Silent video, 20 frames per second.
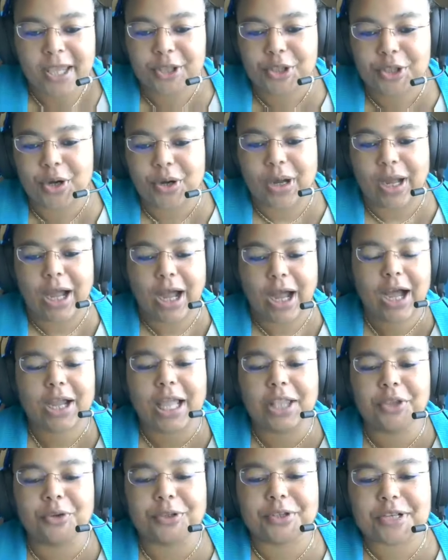How
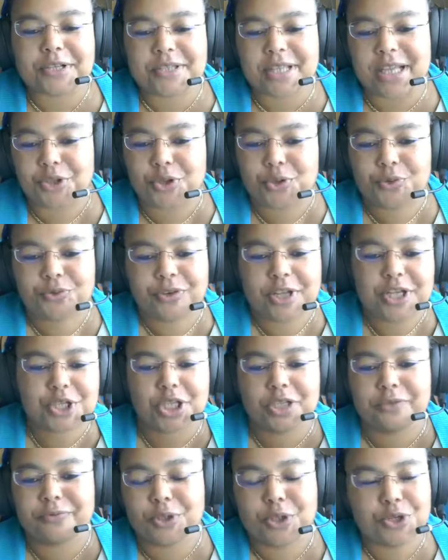can you understand the French
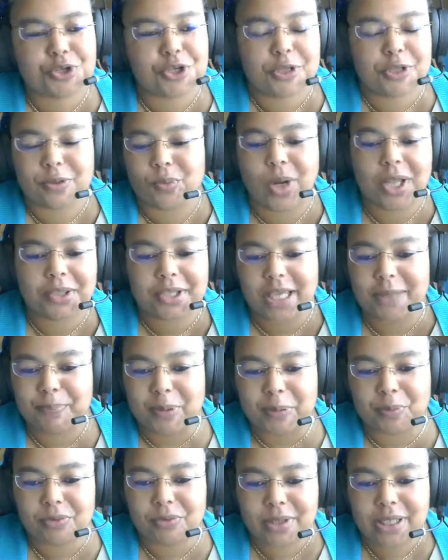Revolution? One day
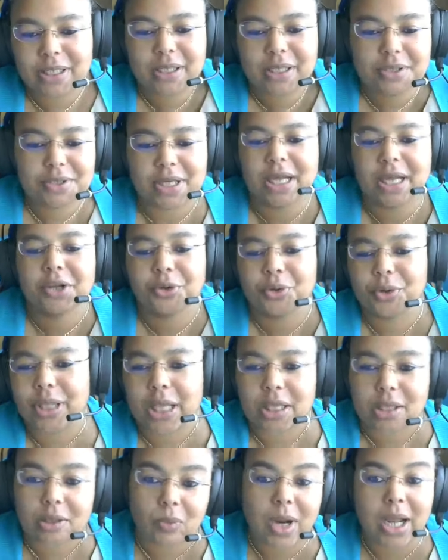people were going to argue
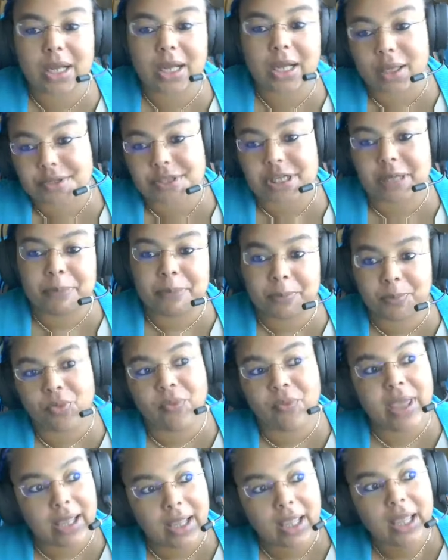that, well, some people
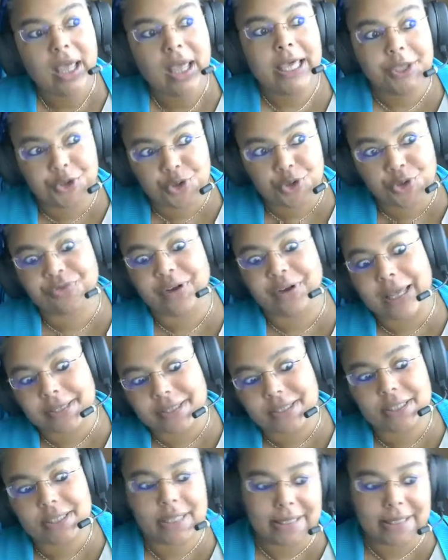were into
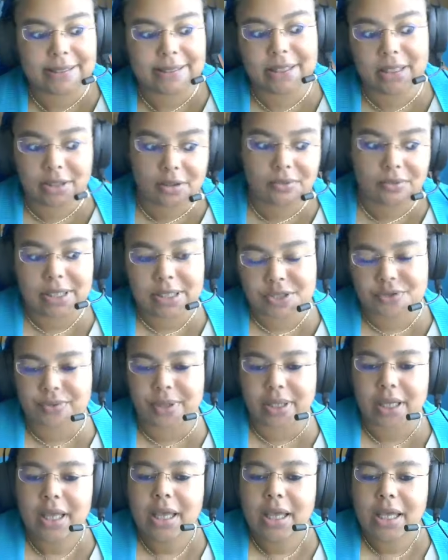fighting and the other ones
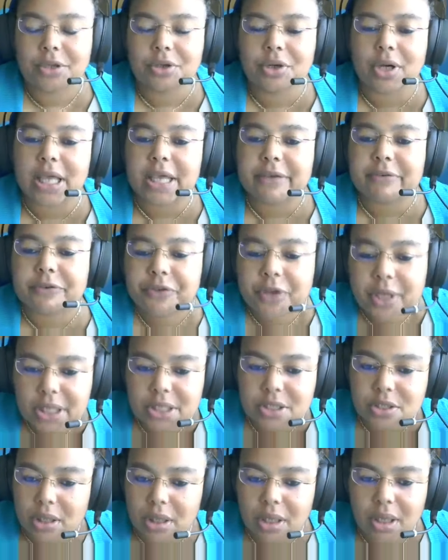were, everything
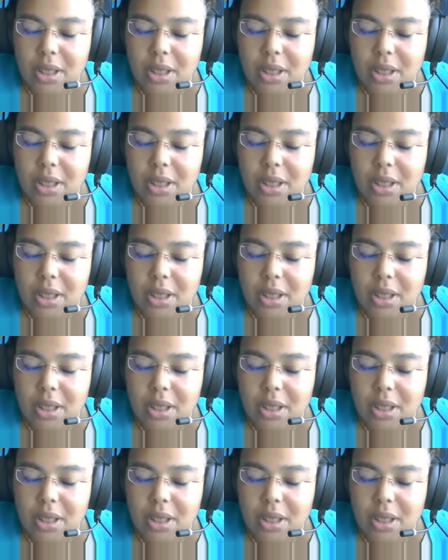is,